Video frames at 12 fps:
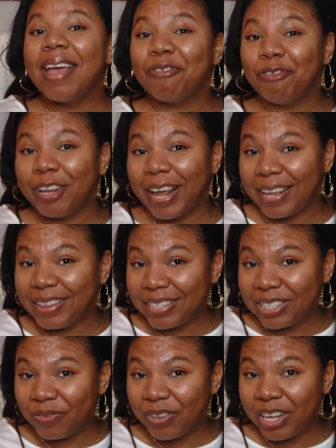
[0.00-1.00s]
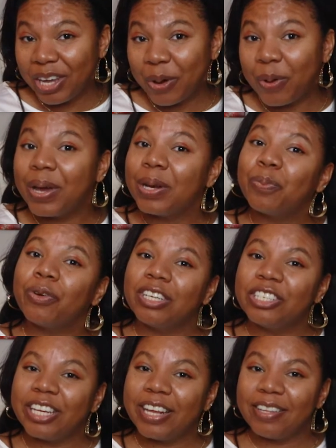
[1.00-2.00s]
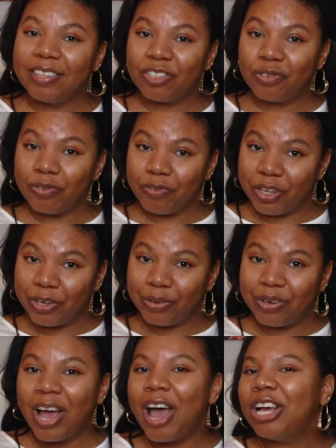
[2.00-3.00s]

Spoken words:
If you liked this video and appreciated this review,